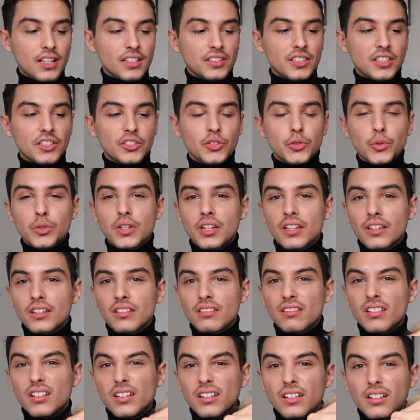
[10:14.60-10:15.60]
that you
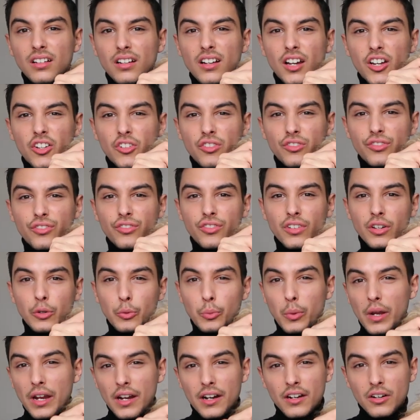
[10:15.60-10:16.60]
can uh, kind
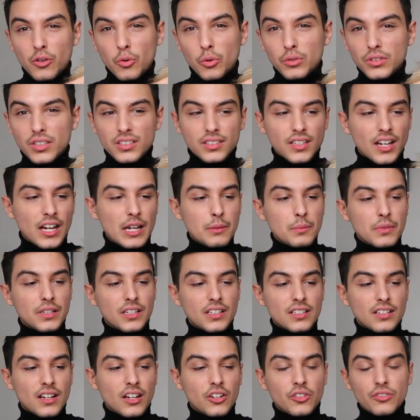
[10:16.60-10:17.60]
of wear all the time and
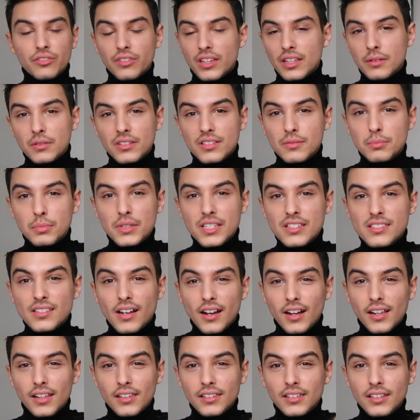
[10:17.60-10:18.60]
it kind of can be
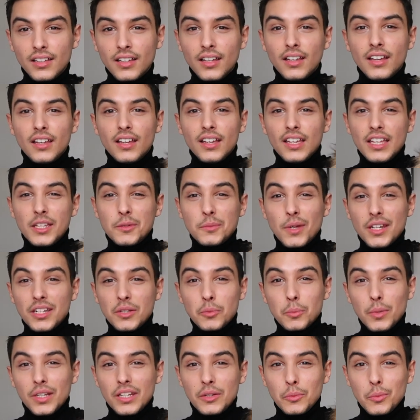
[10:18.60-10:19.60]
styled in many
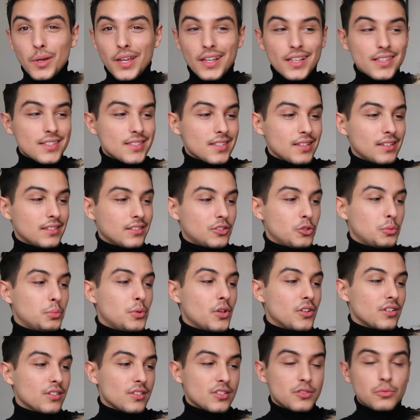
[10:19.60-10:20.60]
many ways and to be
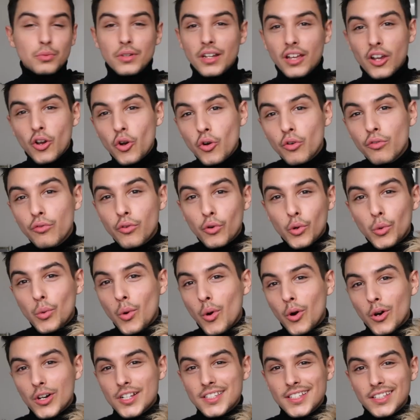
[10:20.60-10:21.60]
honest when I go for
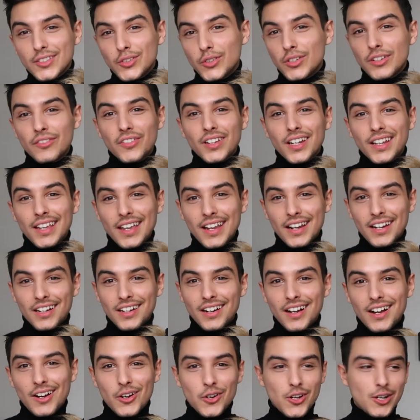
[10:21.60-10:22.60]
walks I don't even care
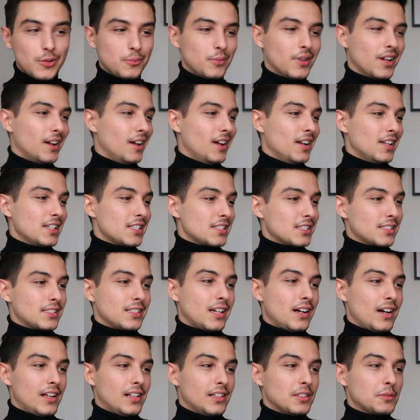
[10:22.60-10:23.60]
how I'm
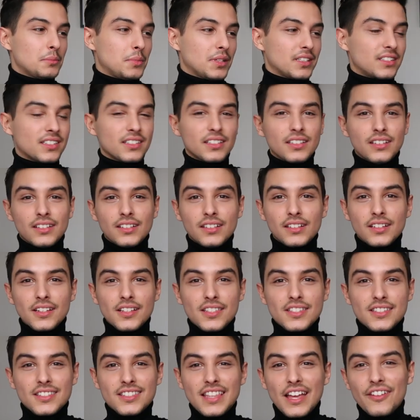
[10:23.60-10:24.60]
styled but uh,
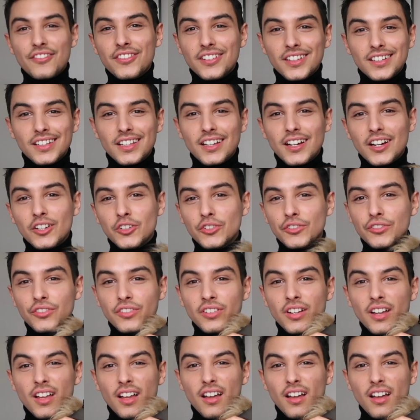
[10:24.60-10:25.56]
it's definitely kind of